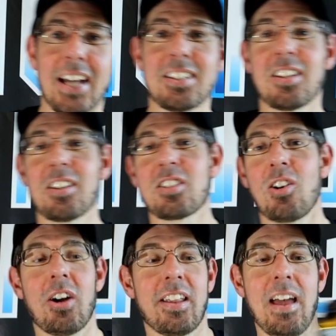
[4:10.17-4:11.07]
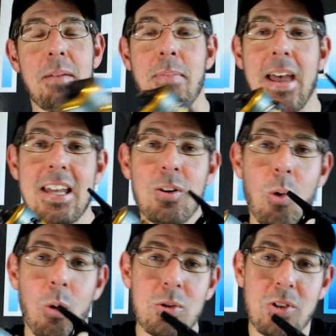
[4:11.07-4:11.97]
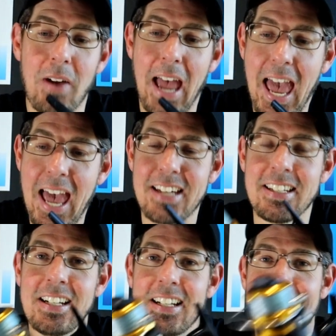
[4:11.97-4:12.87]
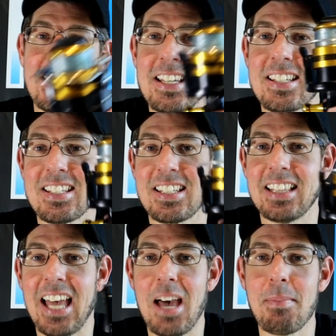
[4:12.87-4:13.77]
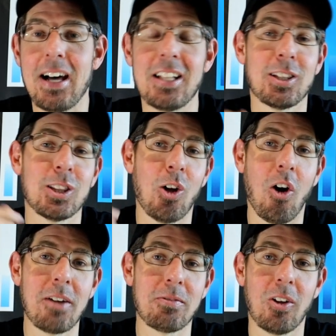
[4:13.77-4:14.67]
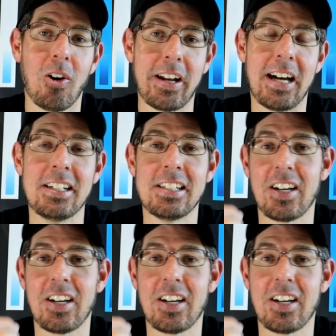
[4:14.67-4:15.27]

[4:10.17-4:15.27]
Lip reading: And to the side of that, Penn also had the Slammer live liner.